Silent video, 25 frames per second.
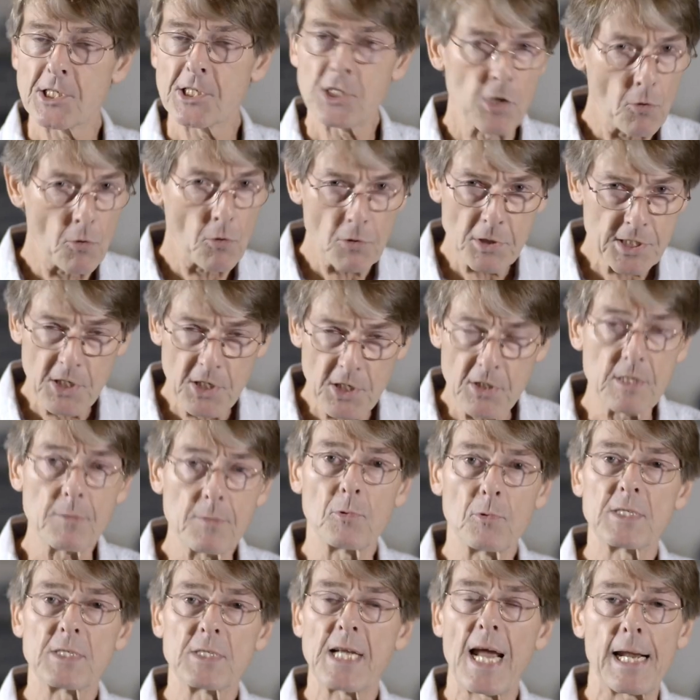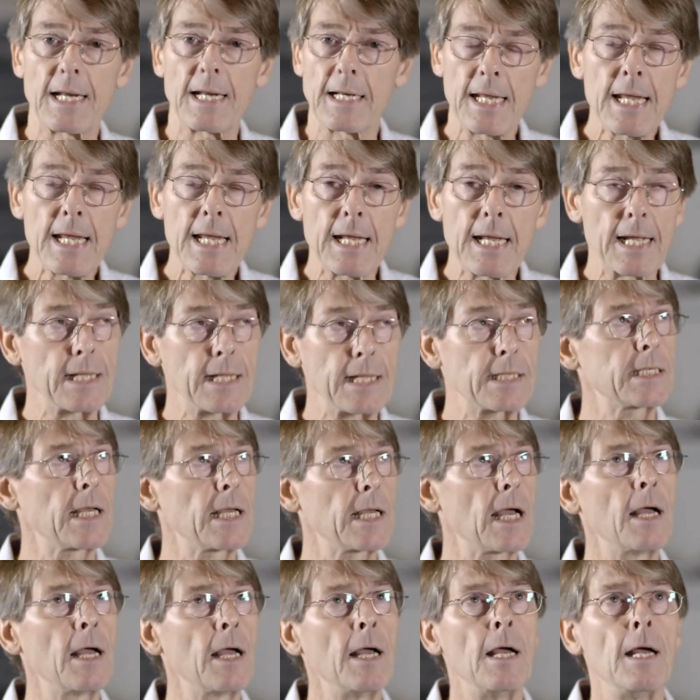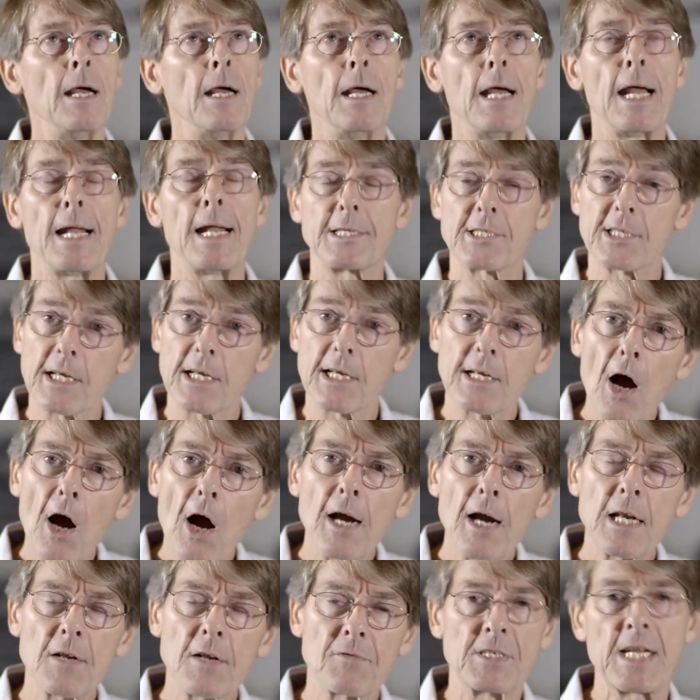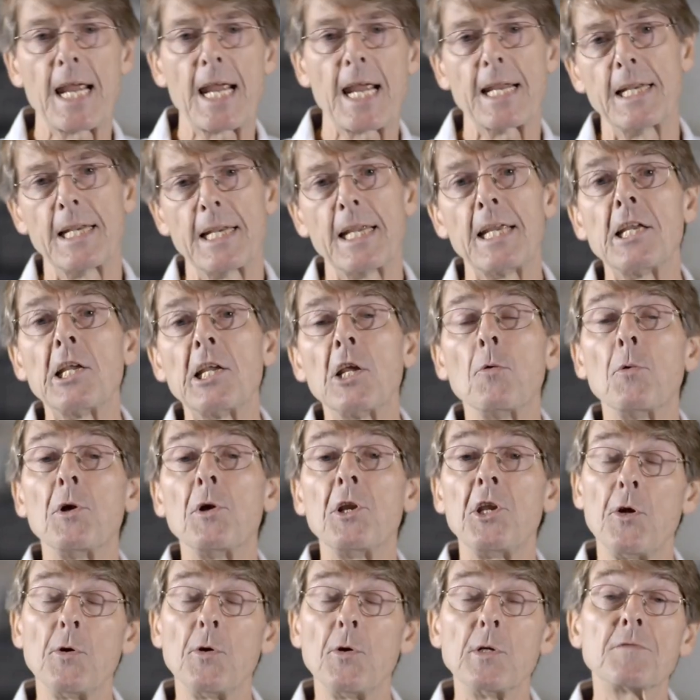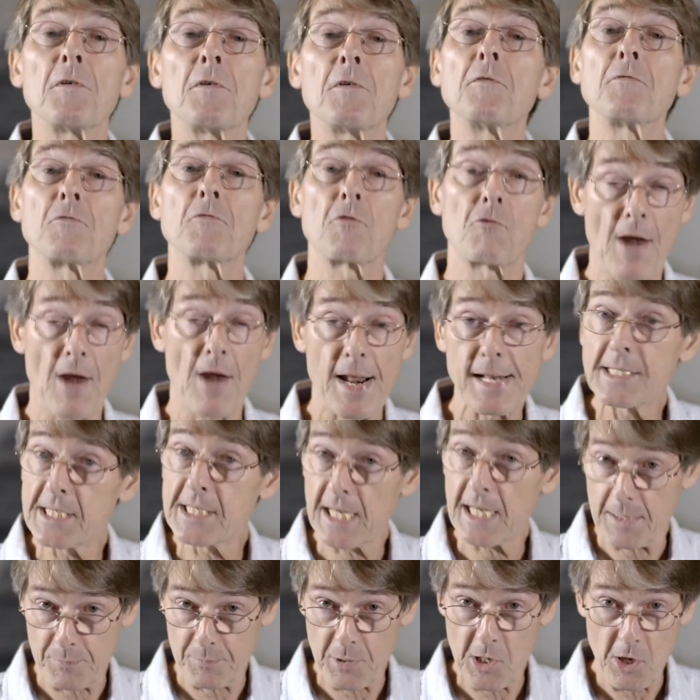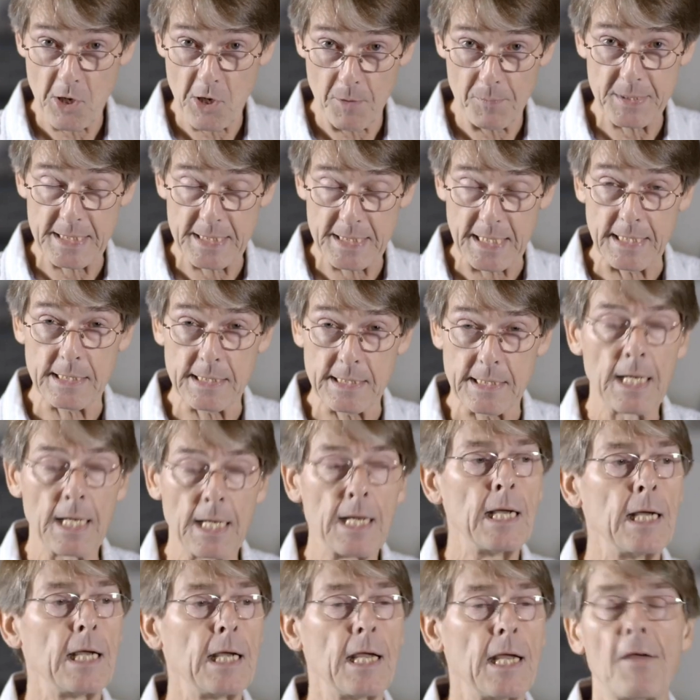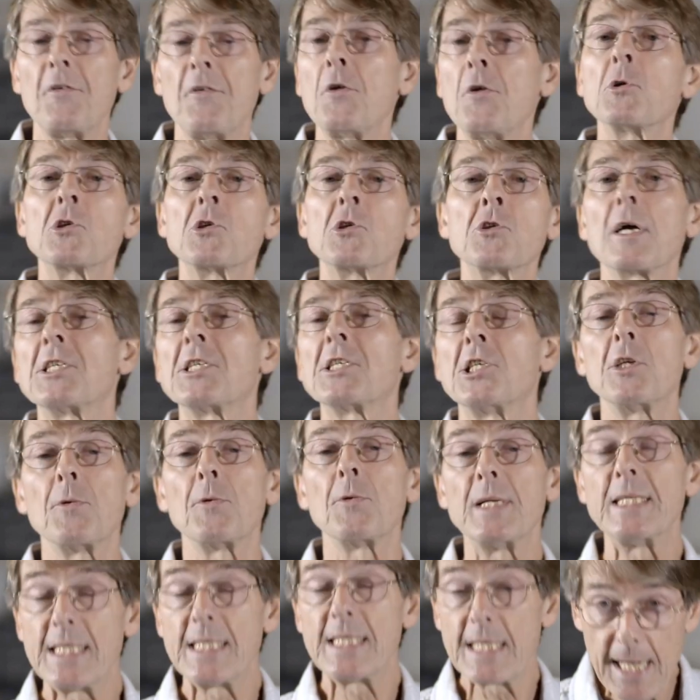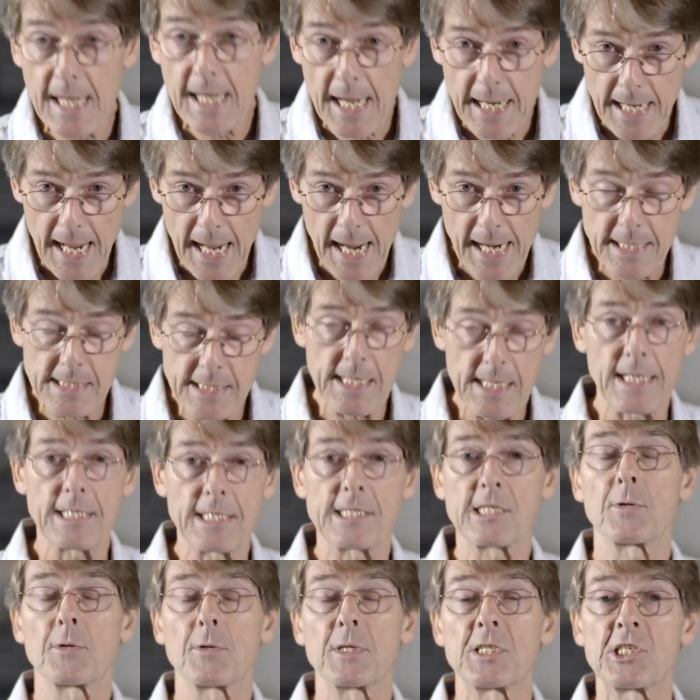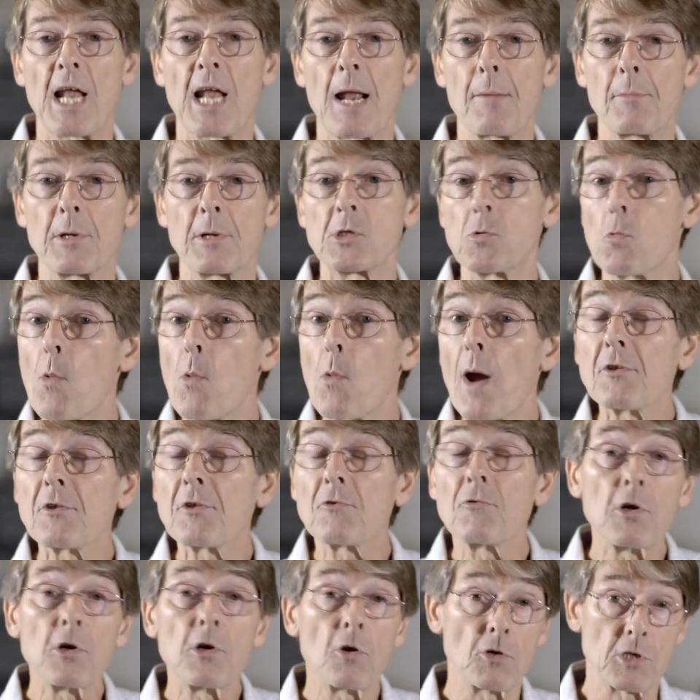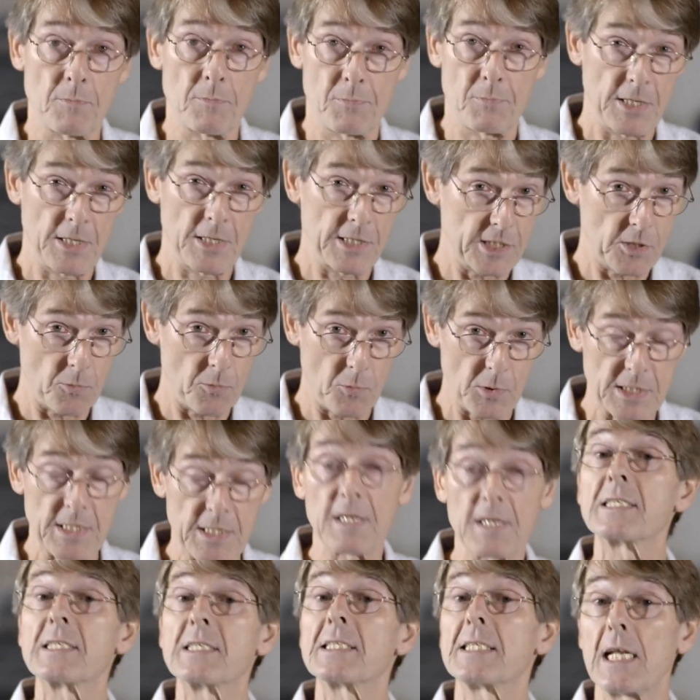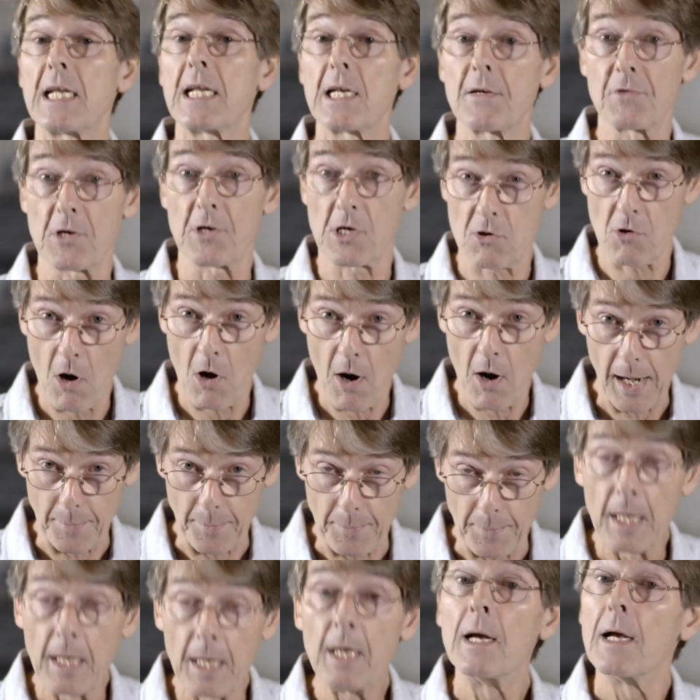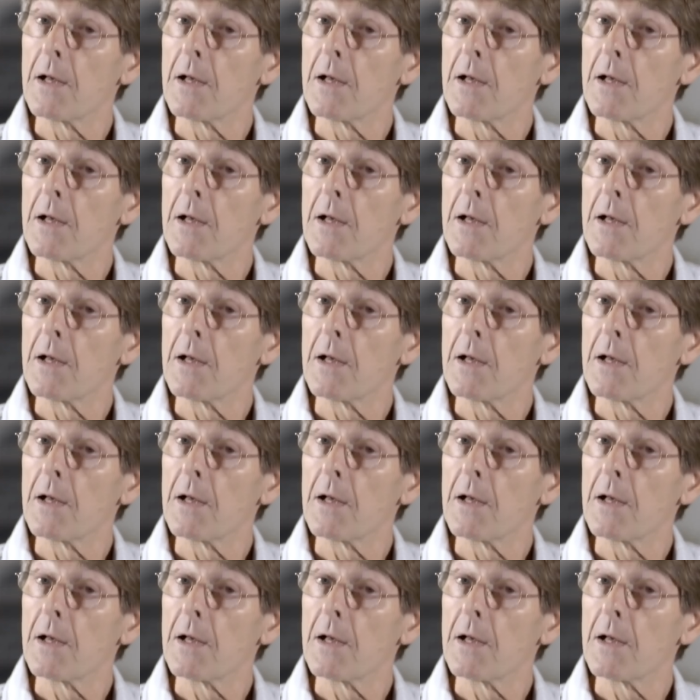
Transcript: It's not a suitable technique, it's, a, it's the kind of technique you would use for forensic purposes. If you were trying to do a DNA test to establish whether or not a person was at the scene of a crime,